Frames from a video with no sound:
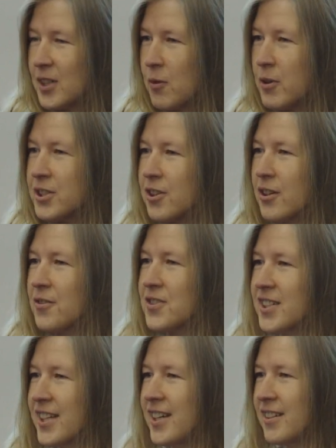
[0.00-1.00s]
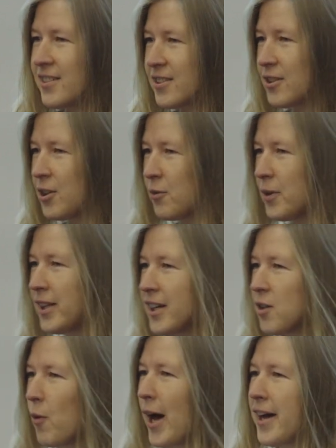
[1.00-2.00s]
What sort of skills you will
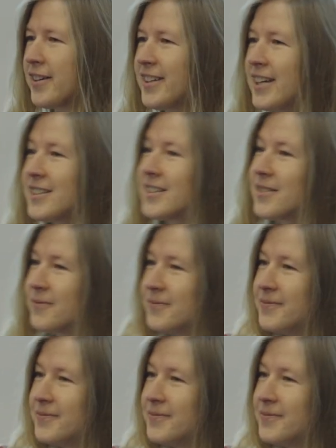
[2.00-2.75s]
acquire? Yes?